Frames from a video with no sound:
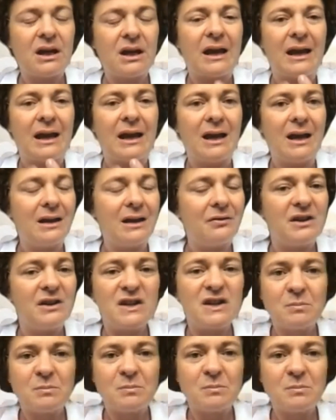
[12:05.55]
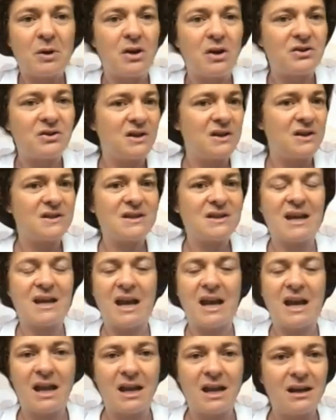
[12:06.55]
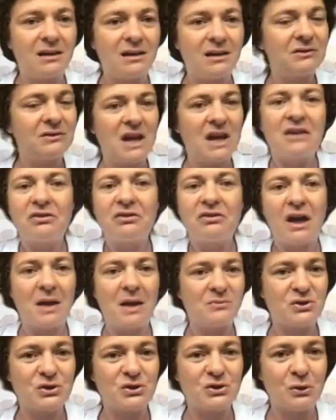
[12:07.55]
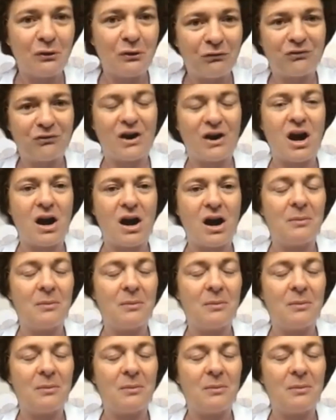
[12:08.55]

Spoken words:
And this process can take them so far,